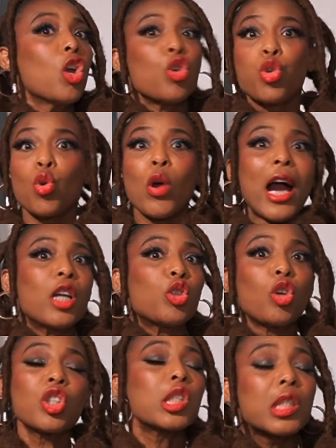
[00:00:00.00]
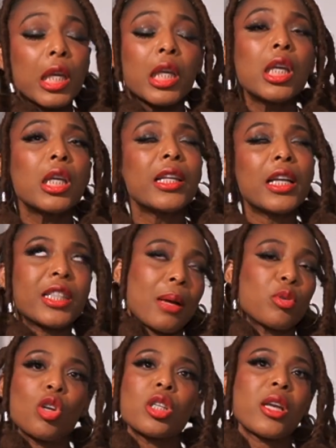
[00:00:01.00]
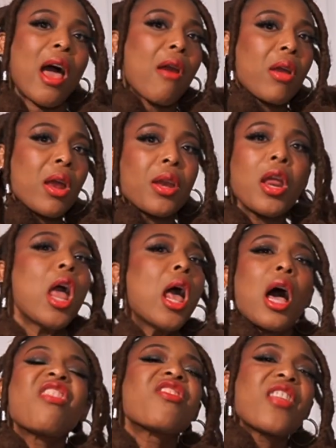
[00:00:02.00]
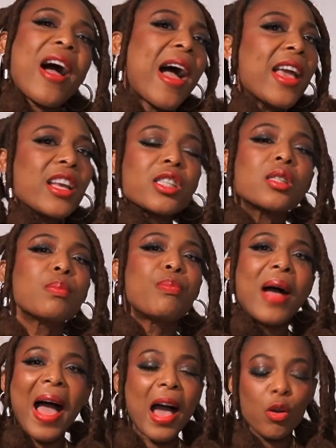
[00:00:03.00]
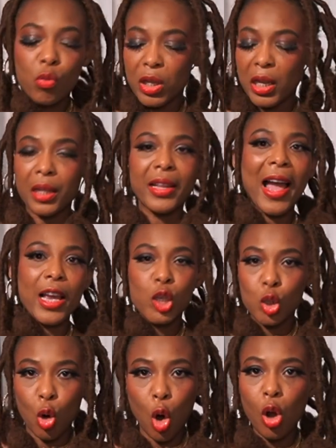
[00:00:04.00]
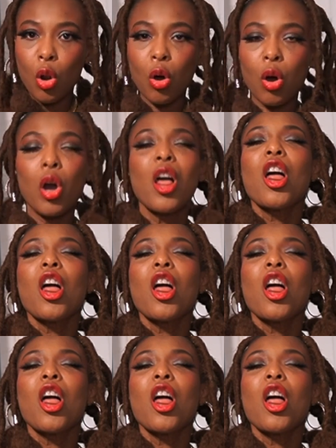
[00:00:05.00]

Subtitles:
You are just thinking that I'm just carrying a nice bag with a nice color.